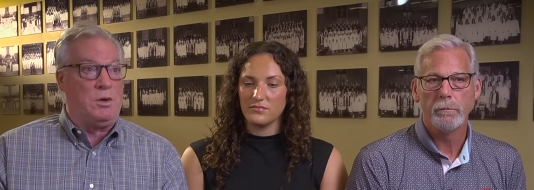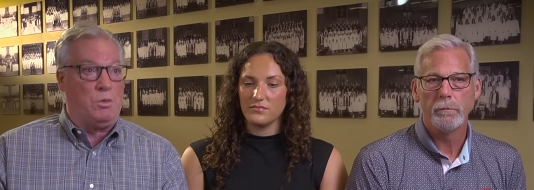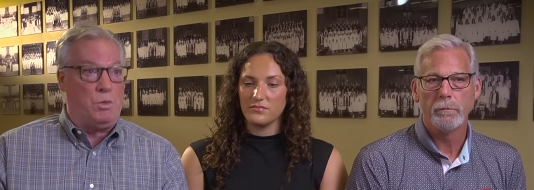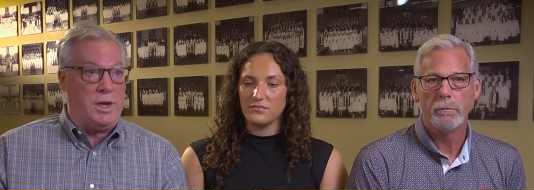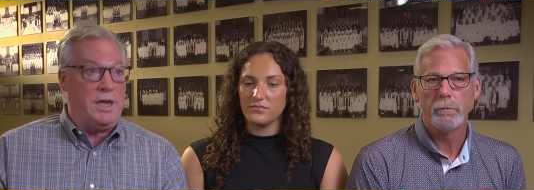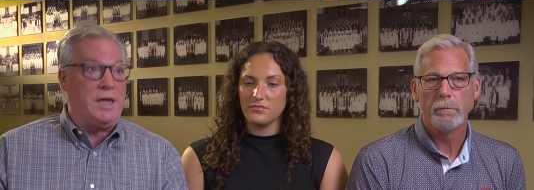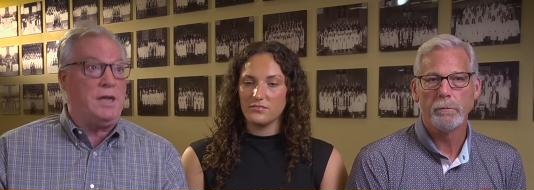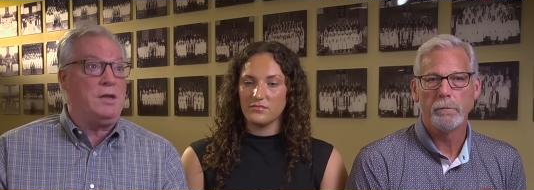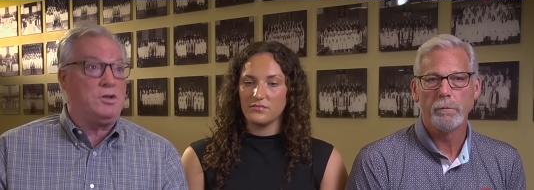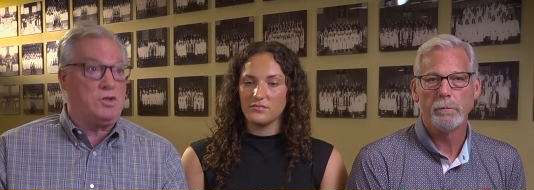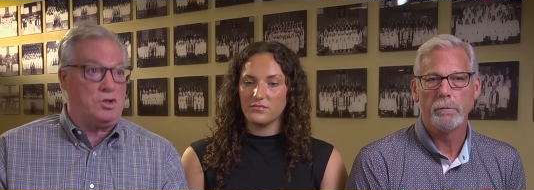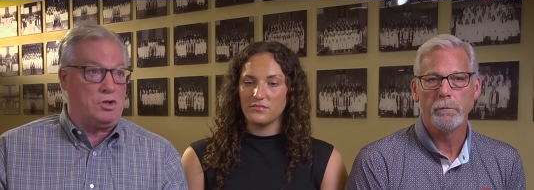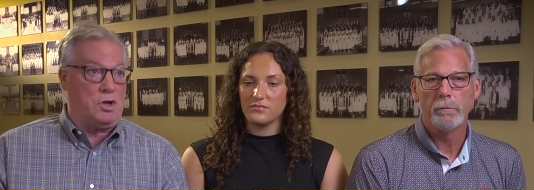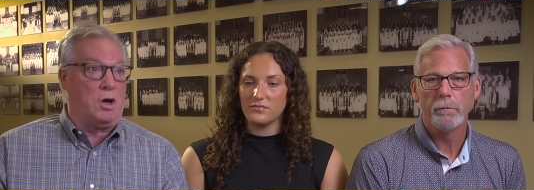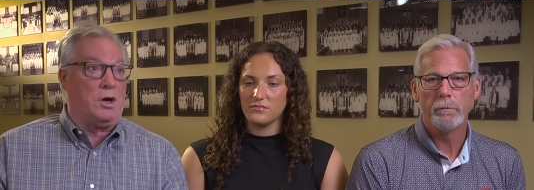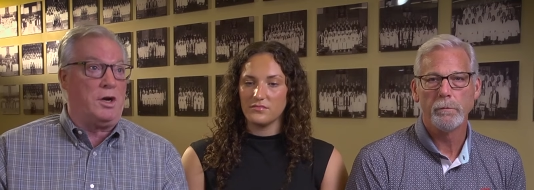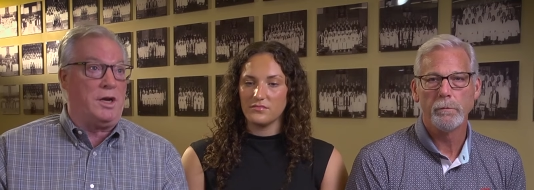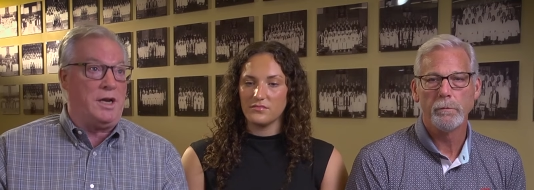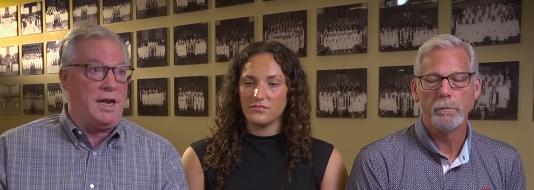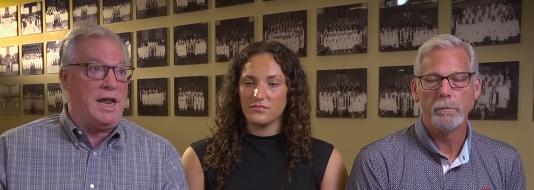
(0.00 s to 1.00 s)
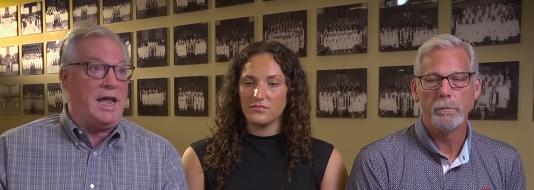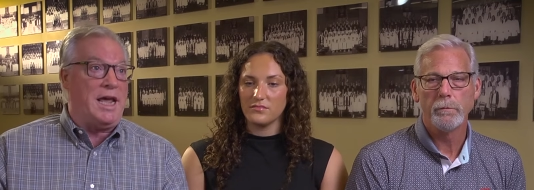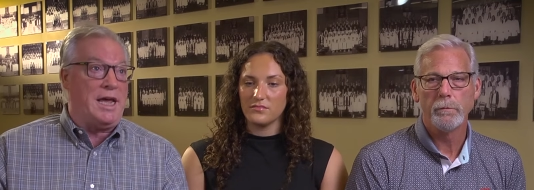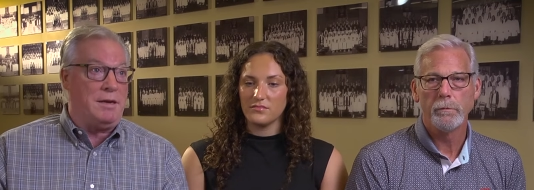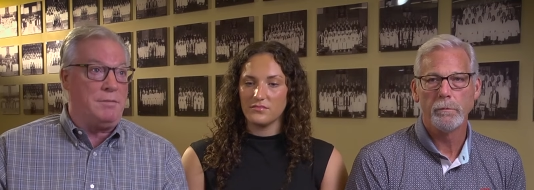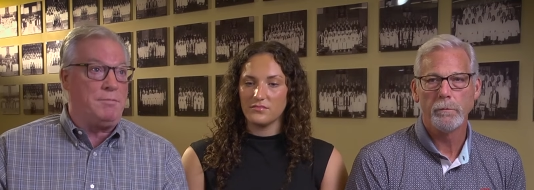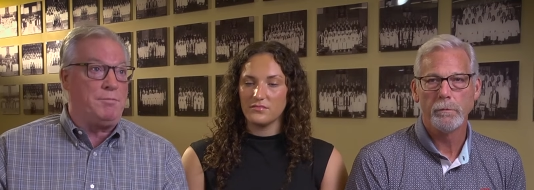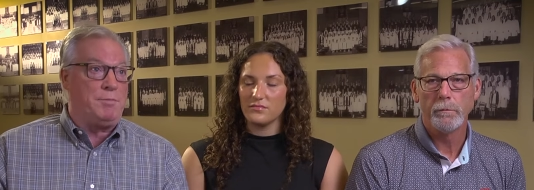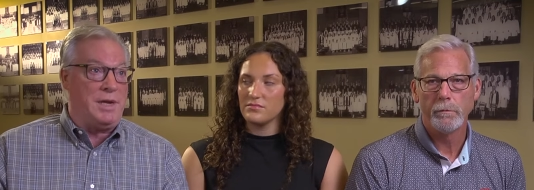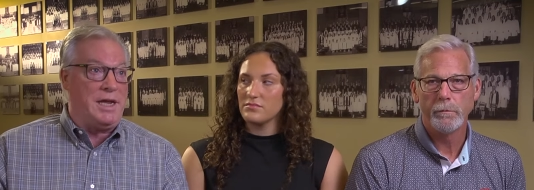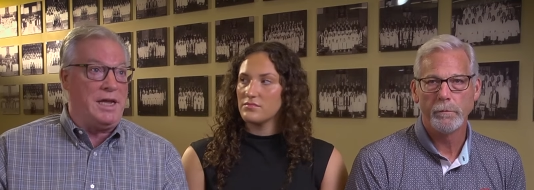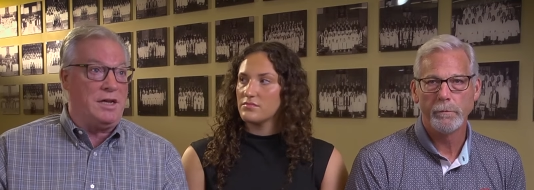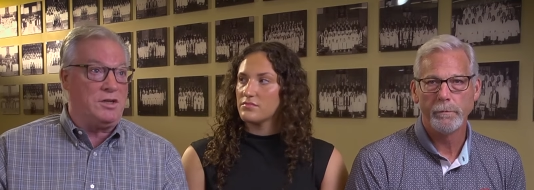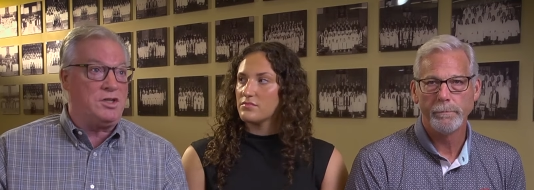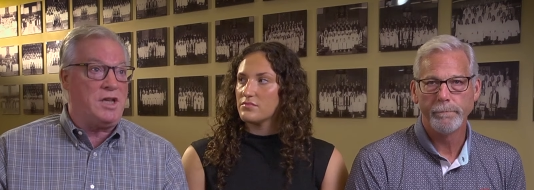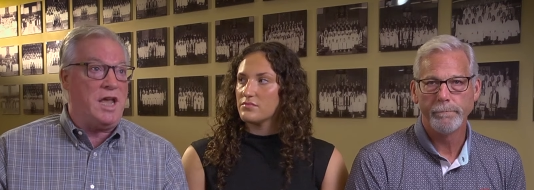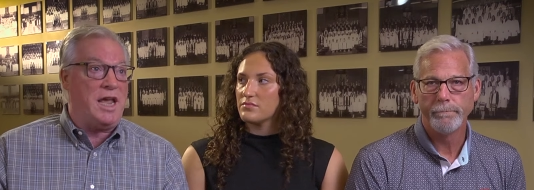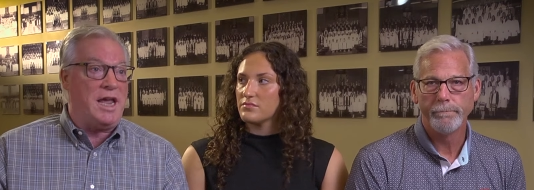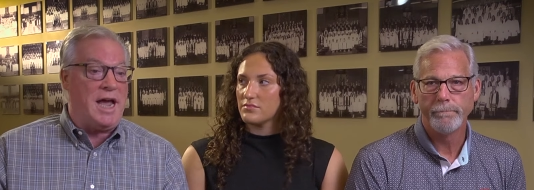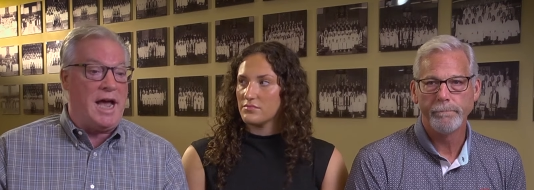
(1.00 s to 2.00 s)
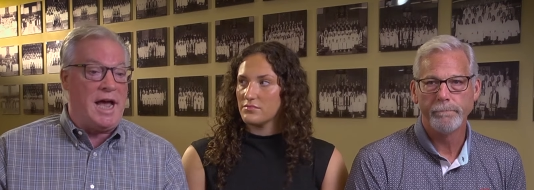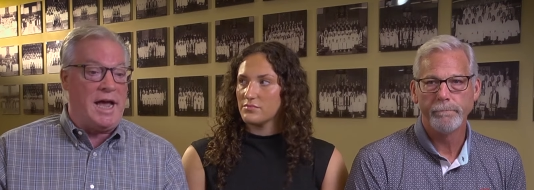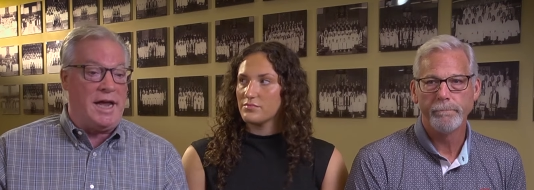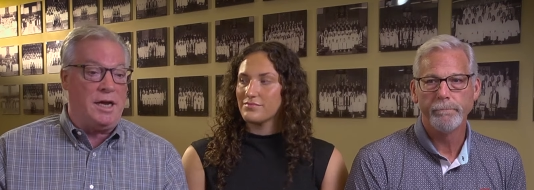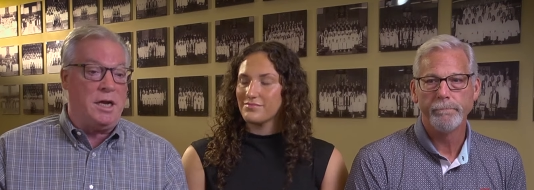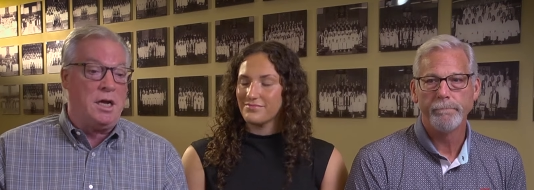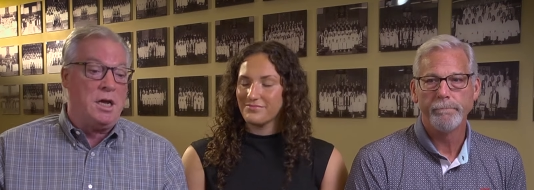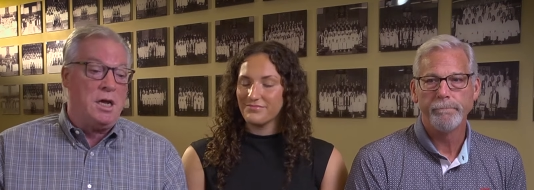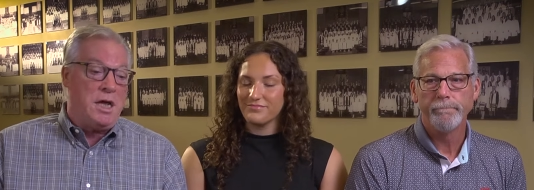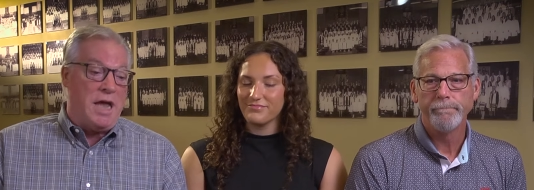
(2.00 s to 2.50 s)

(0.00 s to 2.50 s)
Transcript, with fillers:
Speaker 1: We started at BSKI,